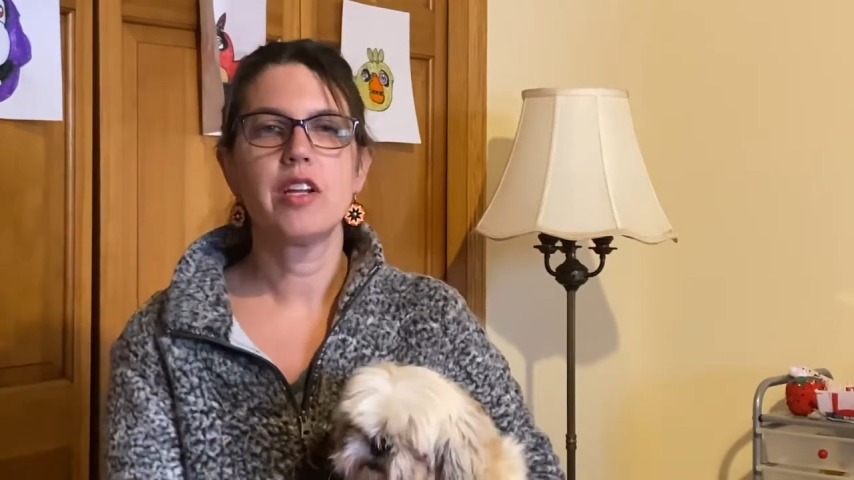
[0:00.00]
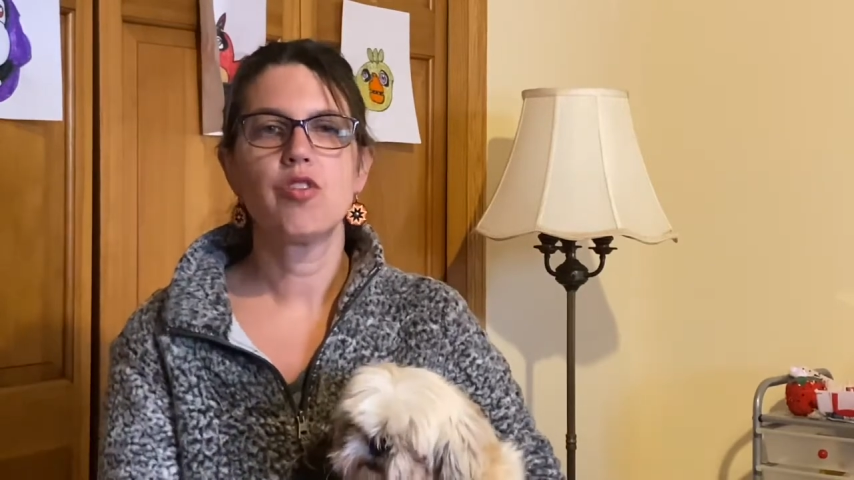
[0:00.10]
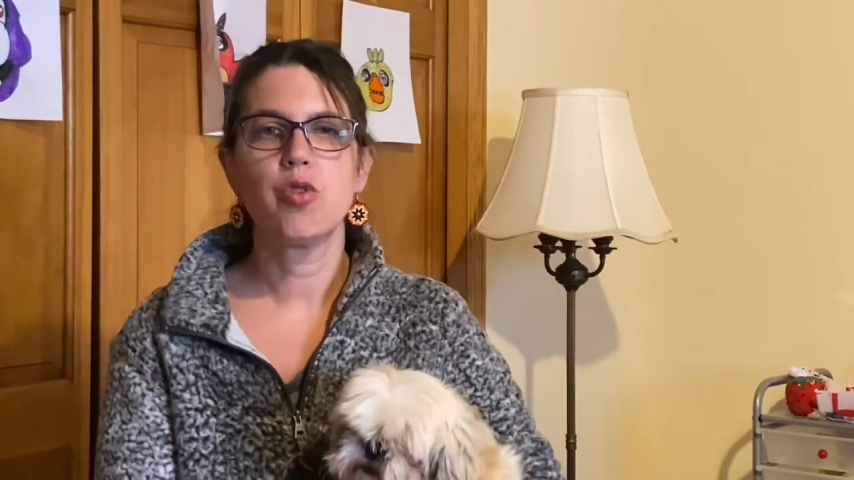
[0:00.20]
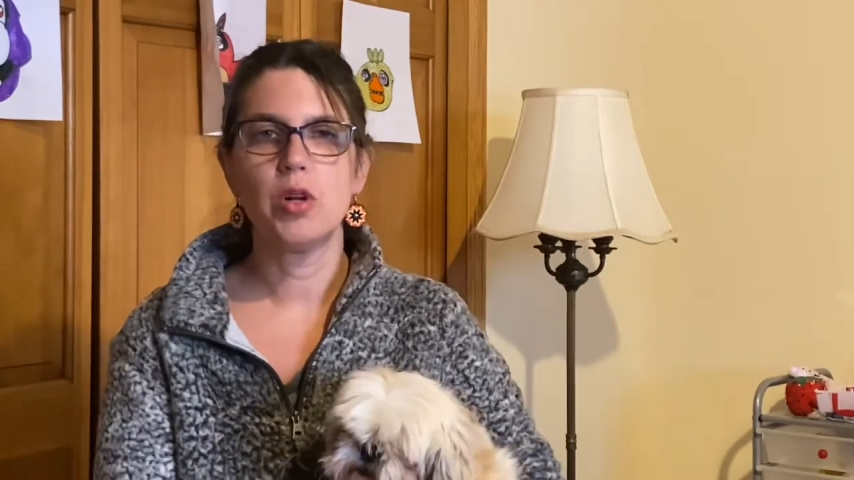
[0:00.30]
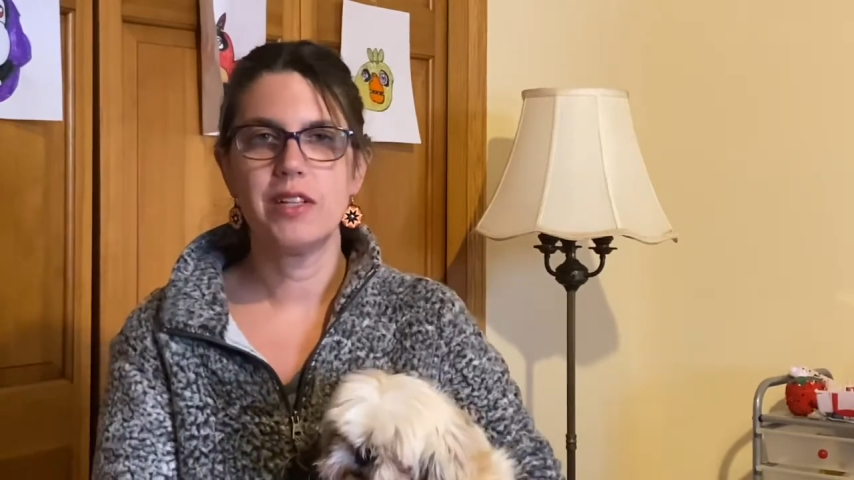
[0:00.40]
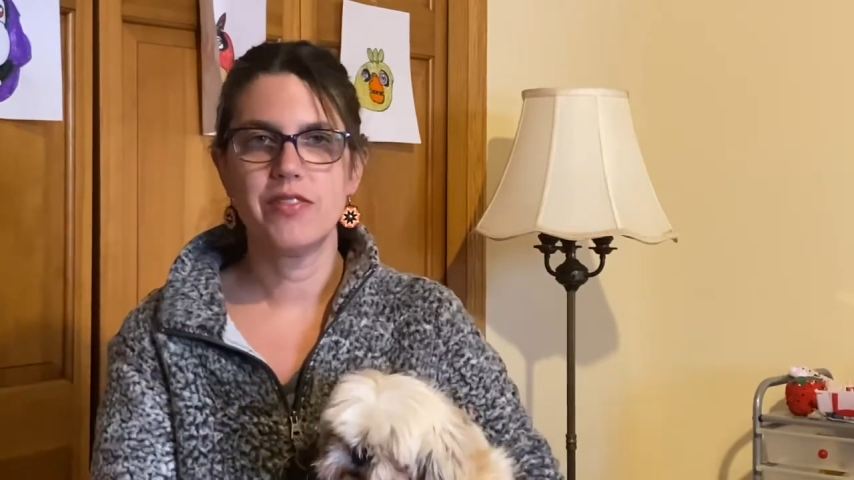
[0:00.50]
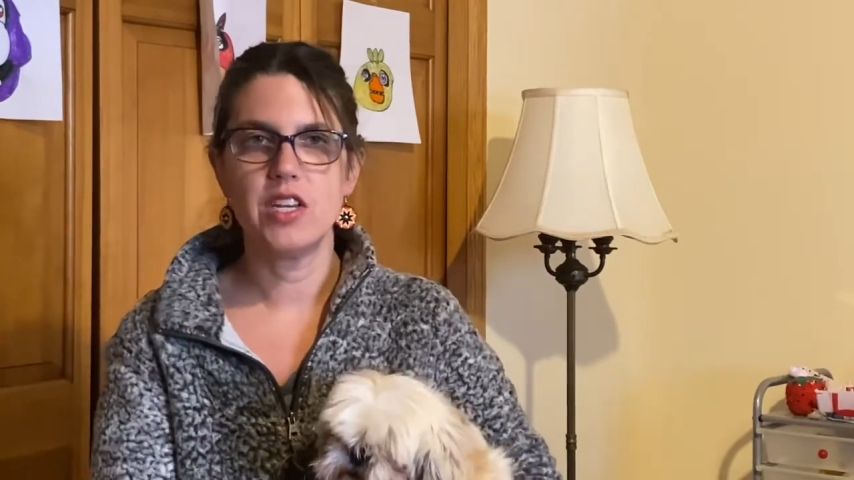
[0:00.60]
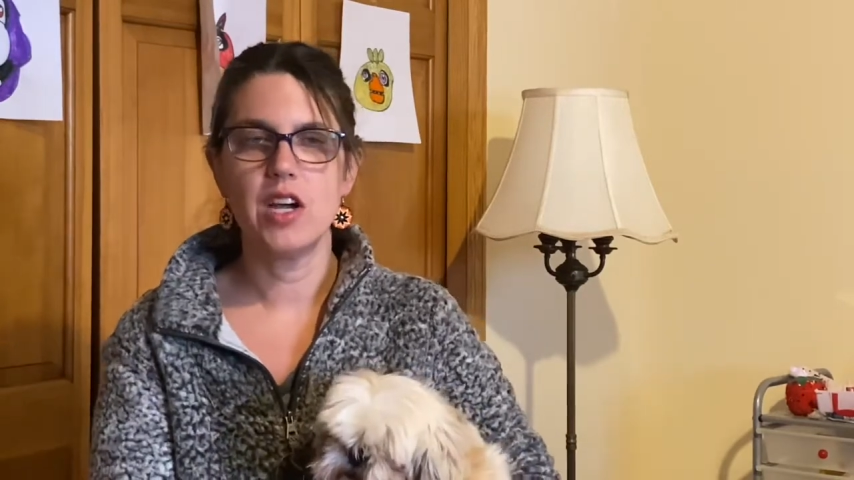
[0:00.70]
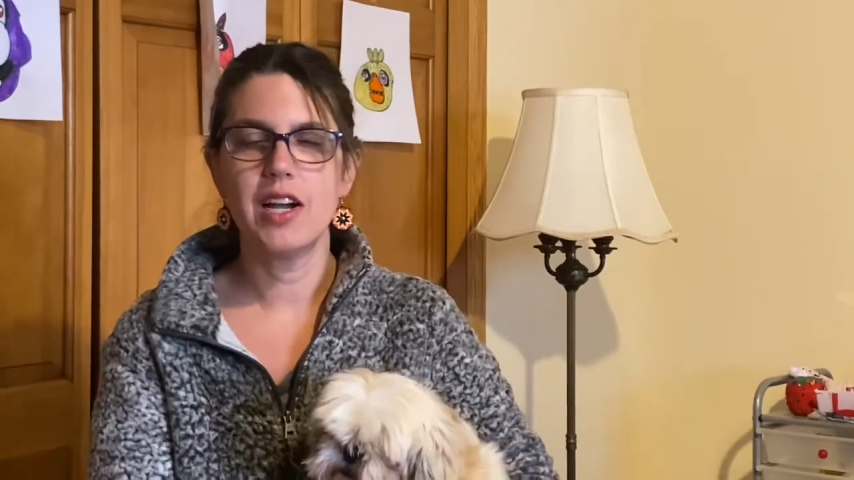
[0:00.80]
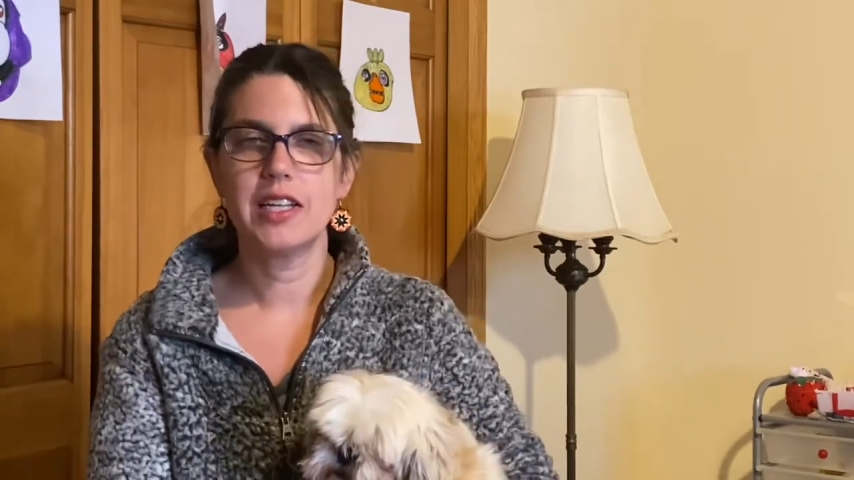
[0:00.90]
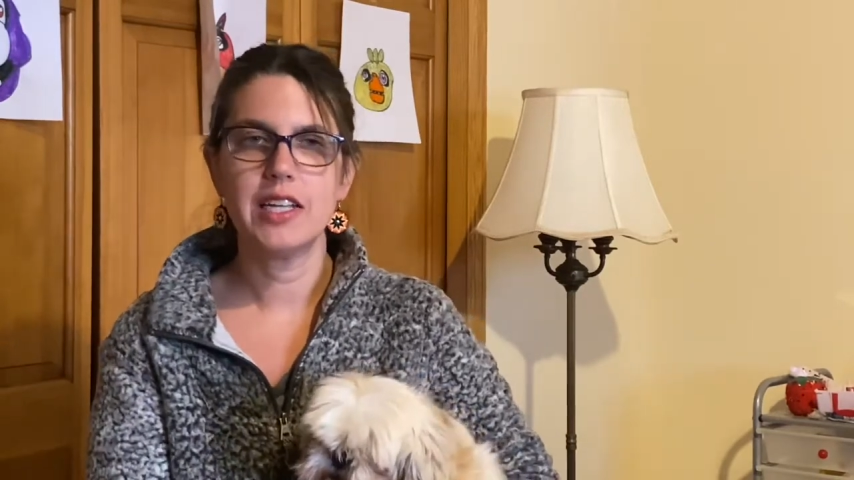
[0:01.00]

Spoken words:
control of the dog